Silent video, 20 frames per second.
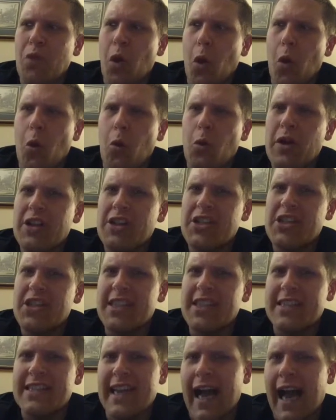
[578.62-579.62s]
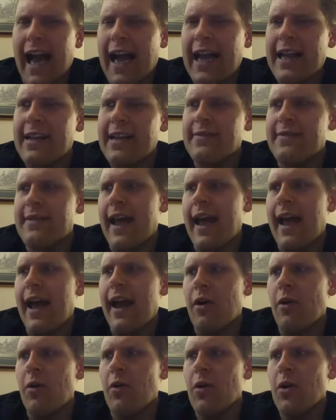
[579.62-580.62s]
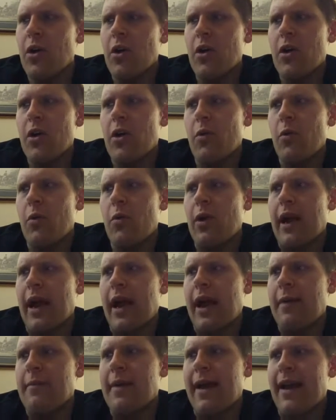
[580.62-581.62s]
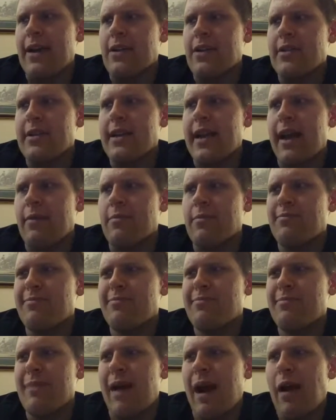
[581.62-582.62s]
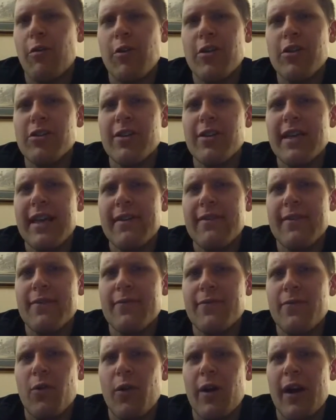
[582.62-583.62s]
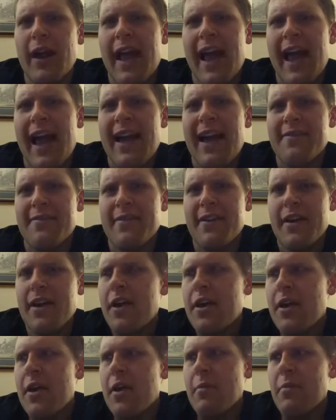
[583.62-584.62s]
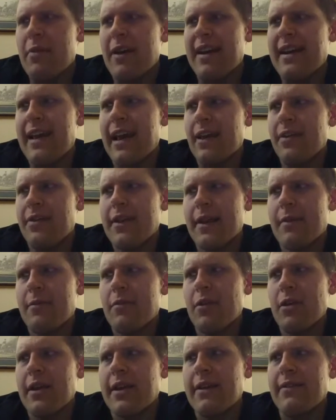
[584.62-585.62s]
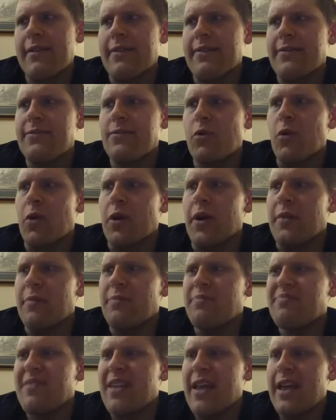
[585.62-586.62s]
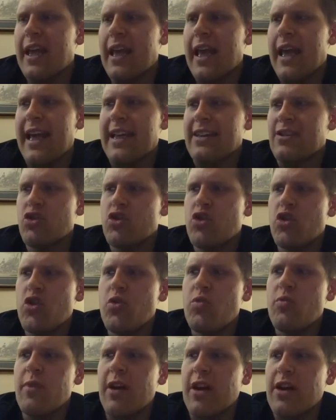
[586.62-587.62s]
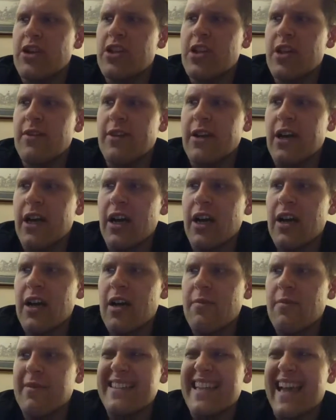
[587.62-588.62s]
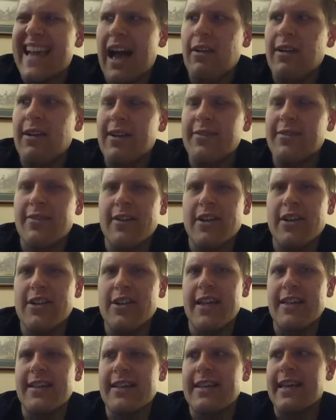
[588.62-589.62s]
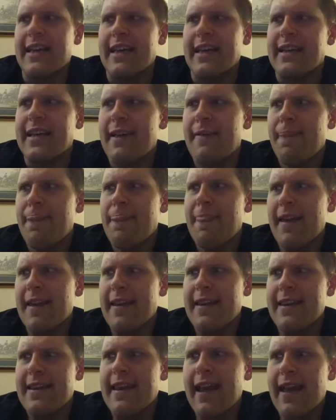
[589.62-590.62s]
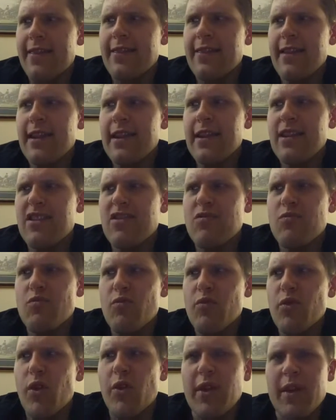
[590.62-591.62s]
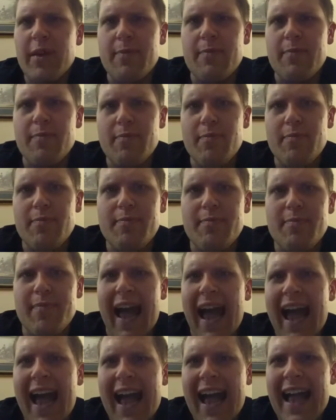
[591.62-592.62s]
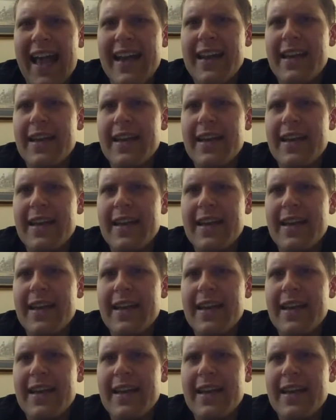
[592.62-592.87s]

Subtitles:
which is kind of now what I'm actually now. I was going to give it a 4.5, but I now think I'm going to give it a 4. It has too much of a metallic finish at the end. Nothing really bad,